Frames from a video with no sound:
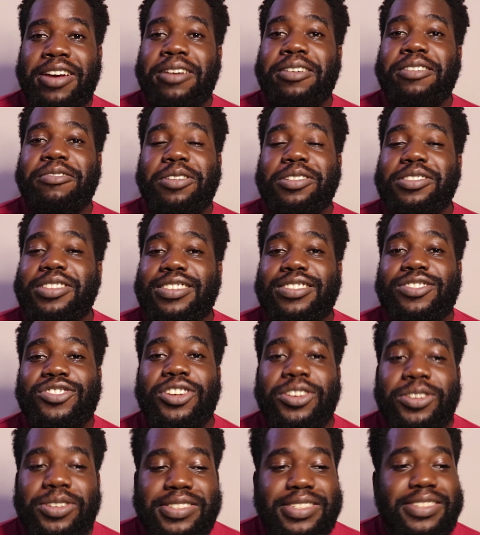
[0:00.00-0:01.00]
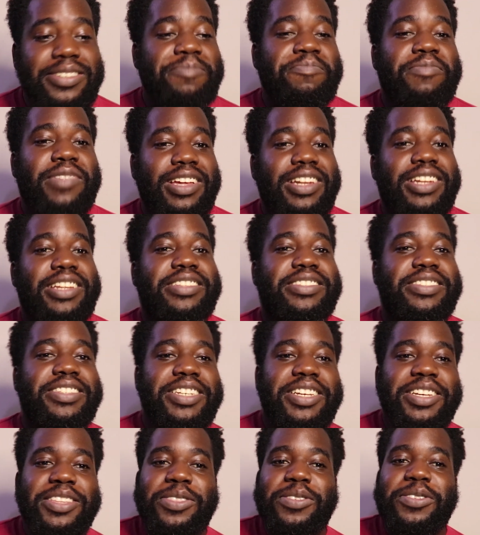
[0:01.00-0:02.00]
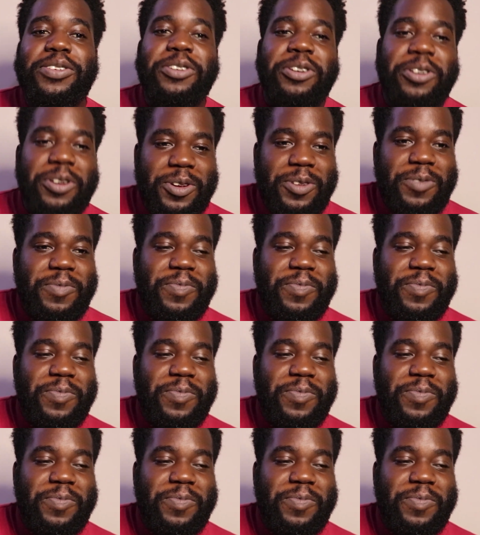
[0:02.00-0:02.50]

right, we wrote these jokes, let's see it through.